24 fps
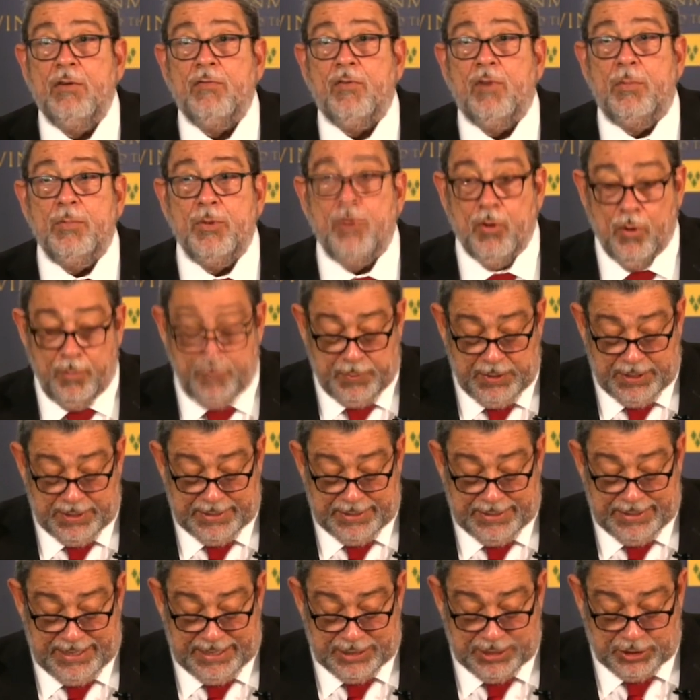from
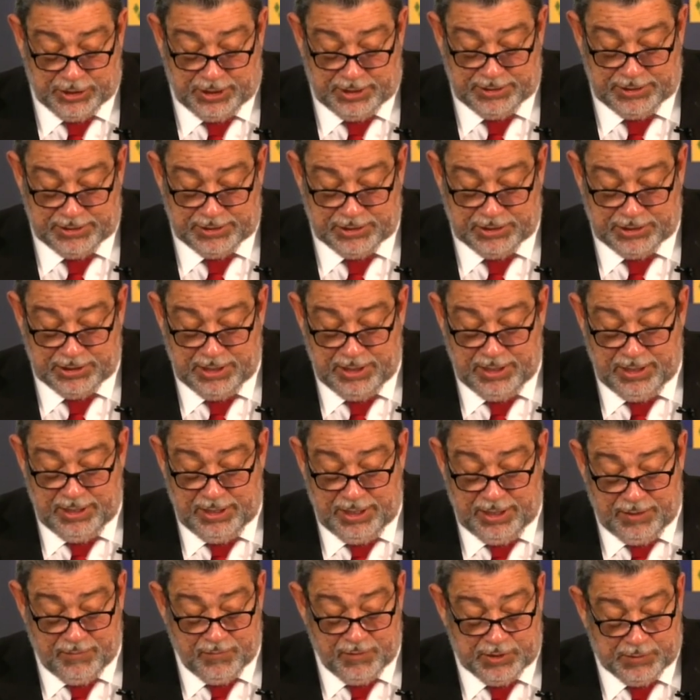European nations
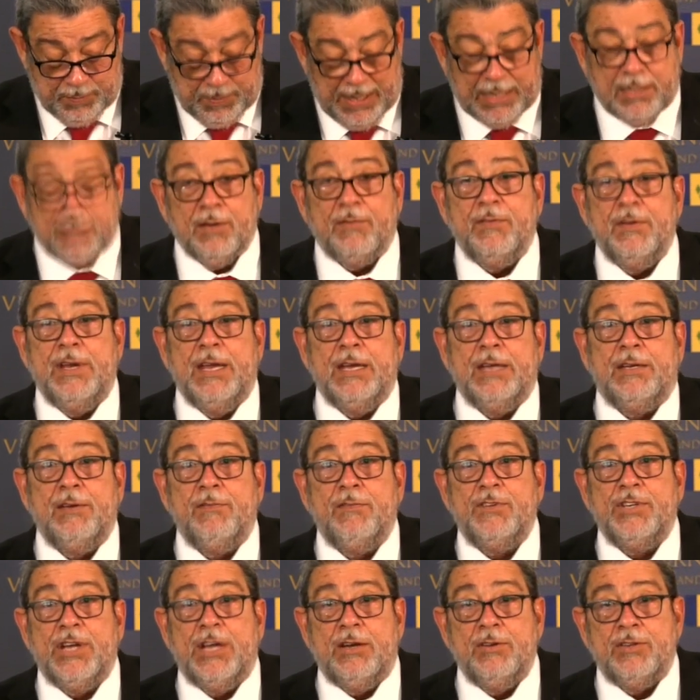in respect of
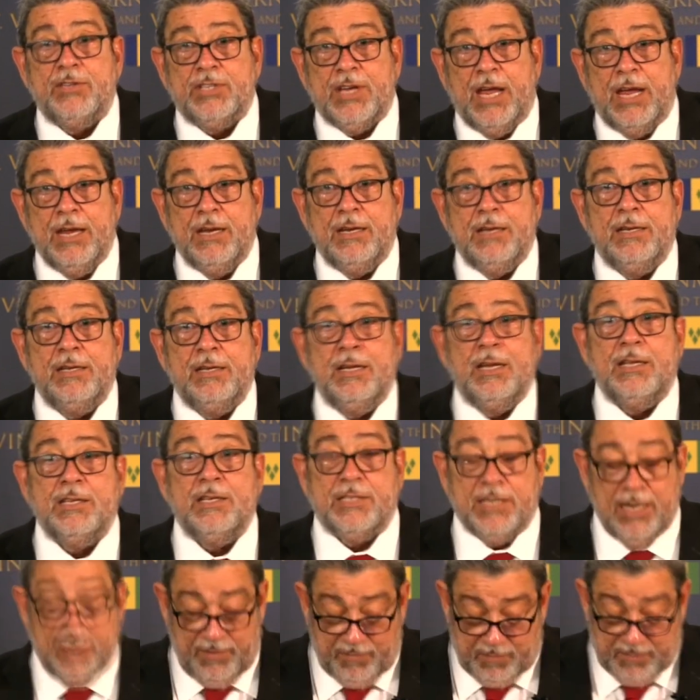native genocide and the
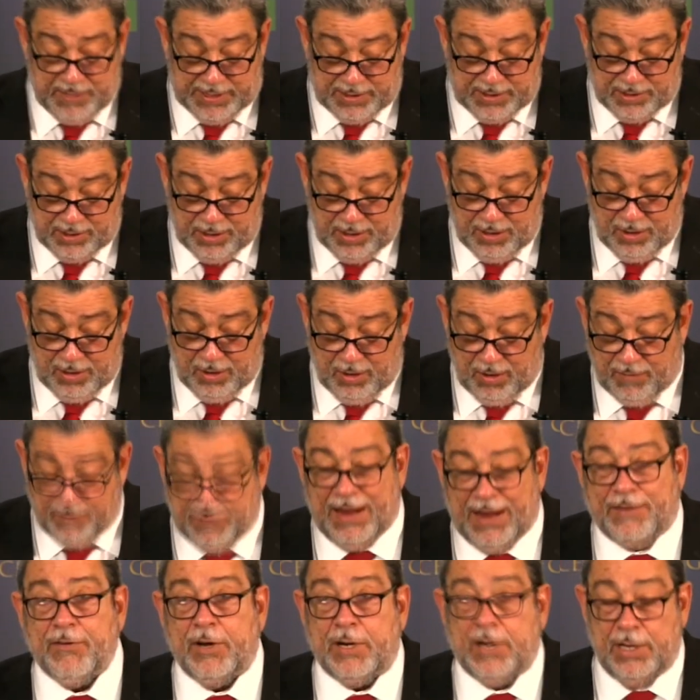enslavement of
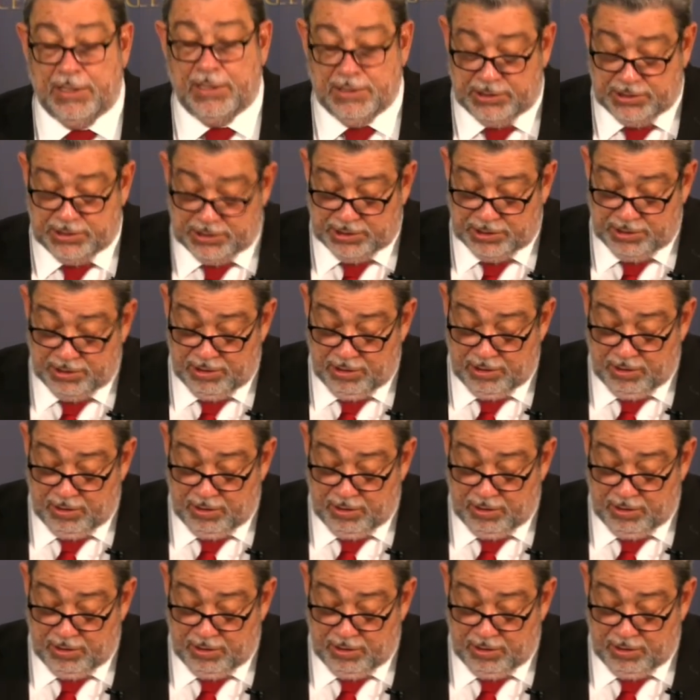Africans,